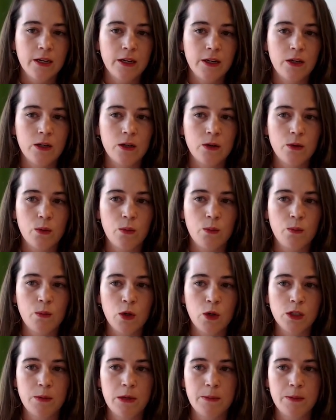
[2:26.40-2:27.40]
You know,
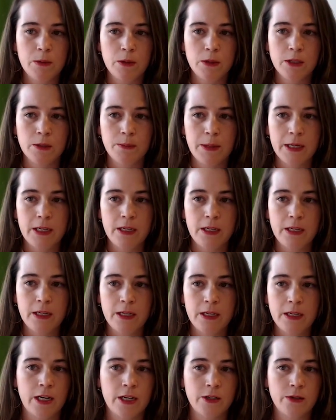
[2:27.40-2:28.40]
most people's opinion of
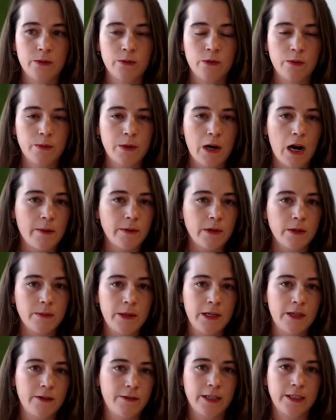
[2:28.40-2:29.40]
this recession will probably
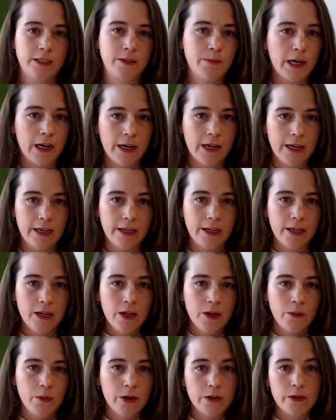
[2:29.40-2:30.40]
be affected by
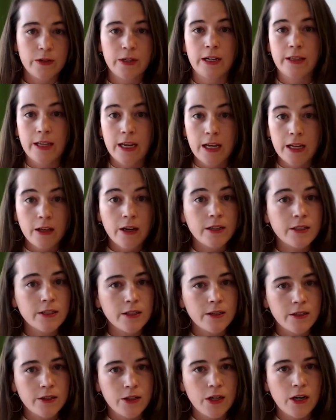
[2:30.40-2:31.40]
whether or not they lost
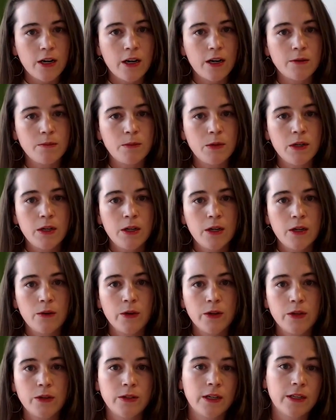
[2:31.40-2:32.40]
their job,
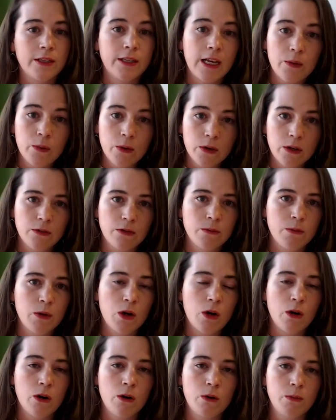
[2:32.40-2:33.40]
whether or not they worked from
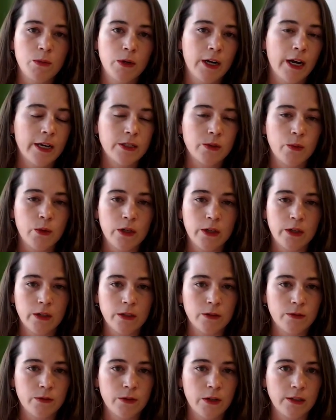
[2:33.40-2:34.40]
home or had to work
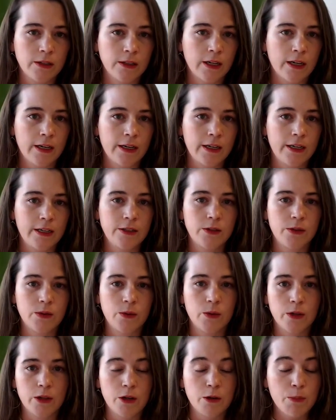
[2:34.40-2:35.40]
on the front lines,
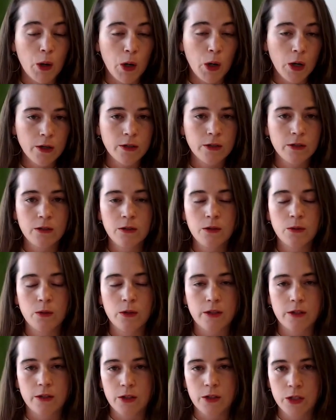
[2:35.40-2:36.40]
or their partner
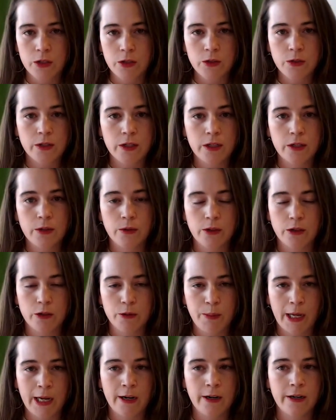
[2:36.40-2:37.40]
or their children or their
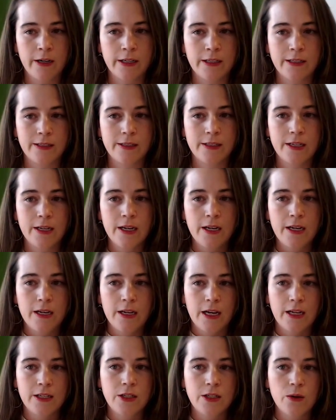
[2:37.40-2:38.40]
parents.
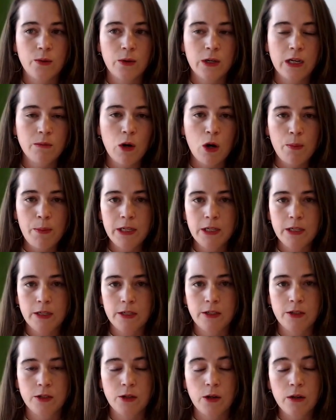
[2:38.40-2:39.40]
And so what I'm hoping
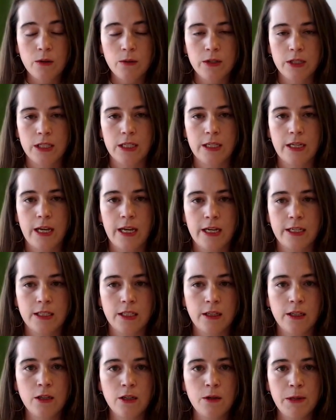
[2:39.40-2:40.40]
to start with today is
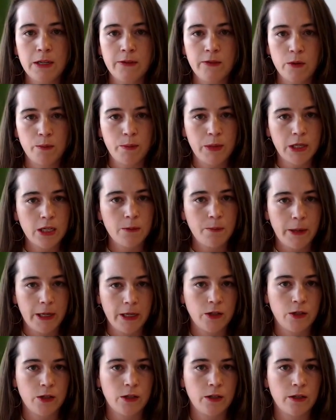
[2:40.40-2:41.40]
a little bit of a big
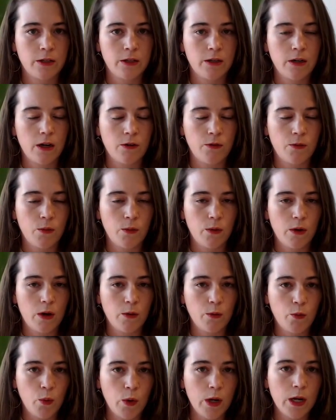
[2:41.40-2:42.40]
picture
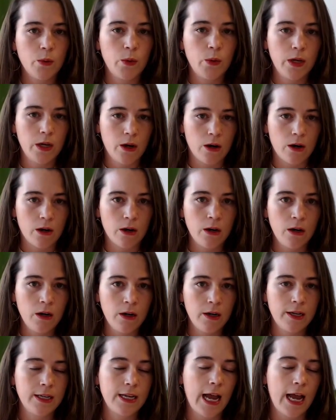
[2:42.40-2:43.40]
of where we are
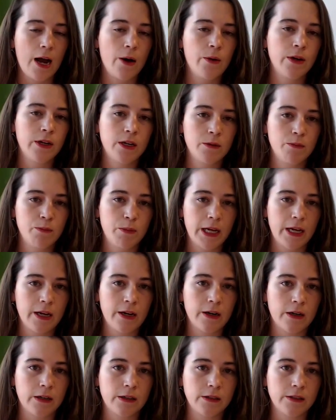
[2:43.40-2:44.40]
and how it
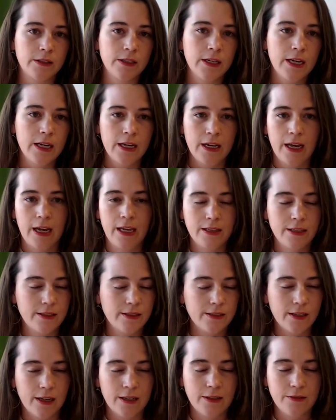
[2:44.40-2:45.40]
compares in
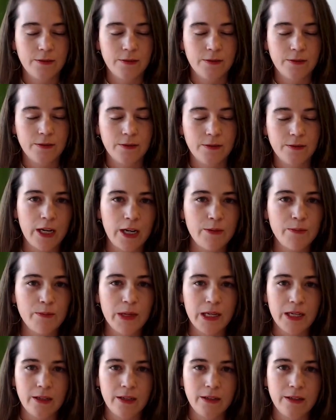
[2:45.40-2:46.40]
this kind of
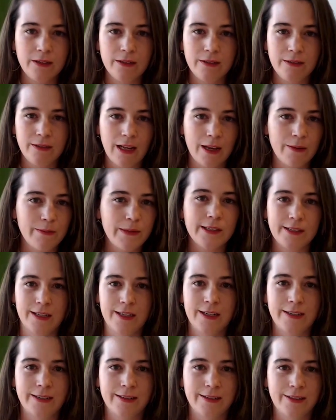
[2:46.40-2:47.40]
great big nebulous
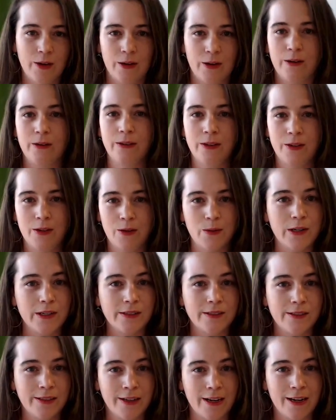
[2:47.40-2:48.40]
thing called the
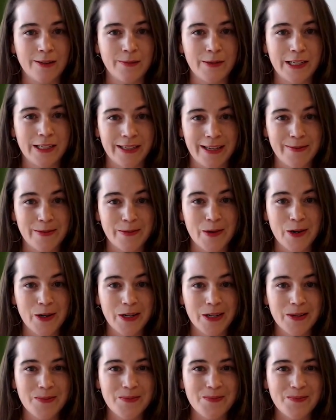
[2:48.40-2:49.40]
US economy and labor
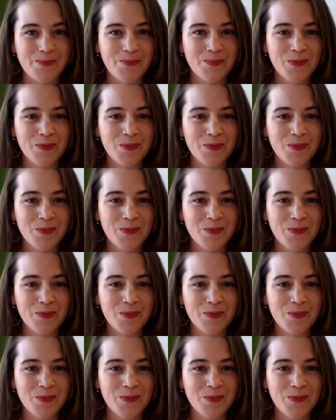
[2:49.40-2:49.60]
market.